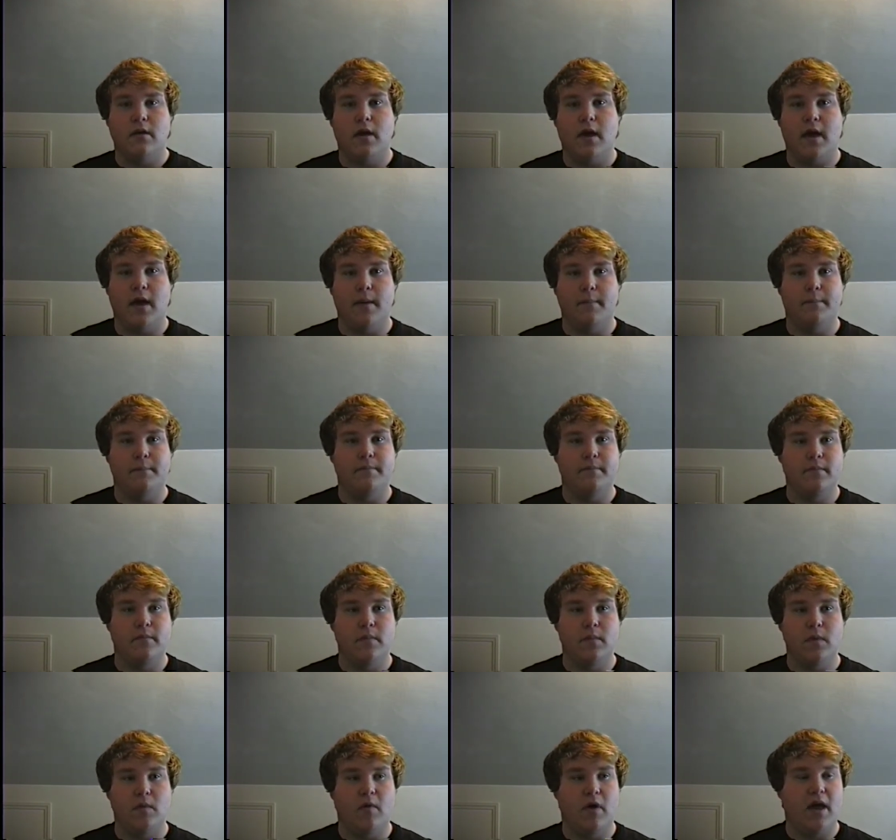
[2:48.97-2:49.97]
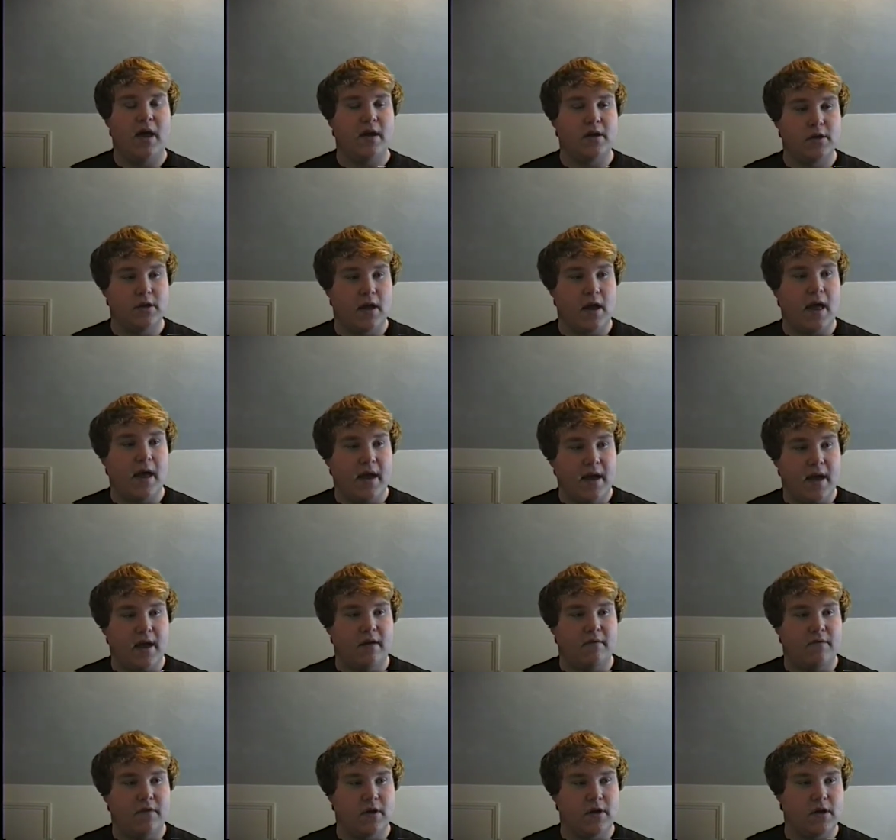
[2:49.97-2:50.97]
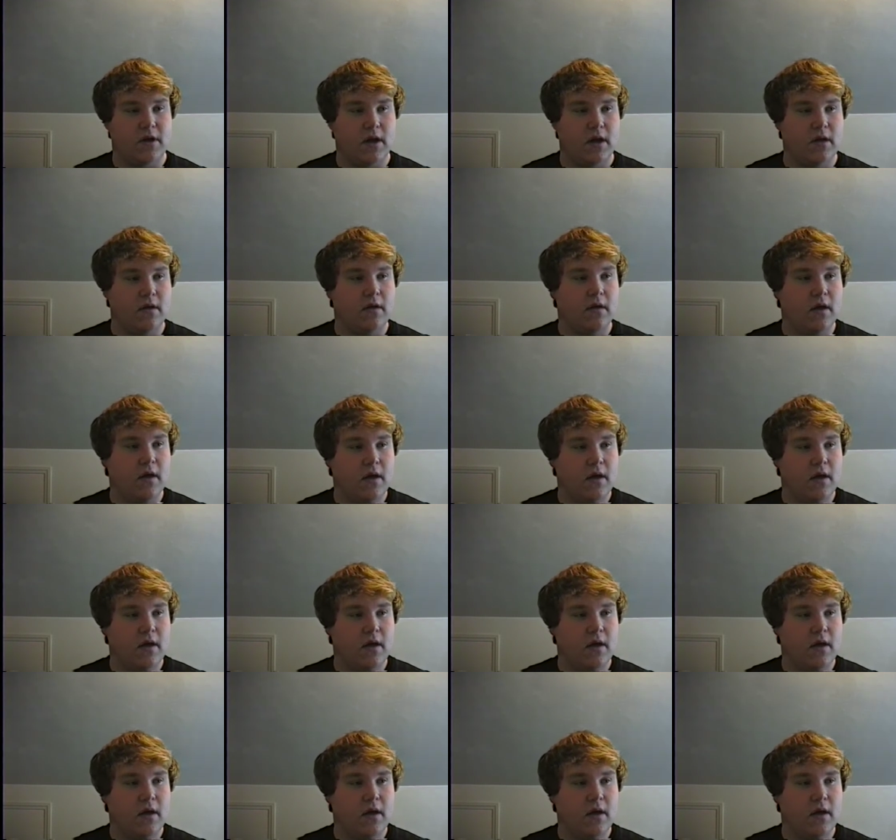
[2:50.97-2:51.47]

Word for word: Um, well, actually, I had it fixed. I,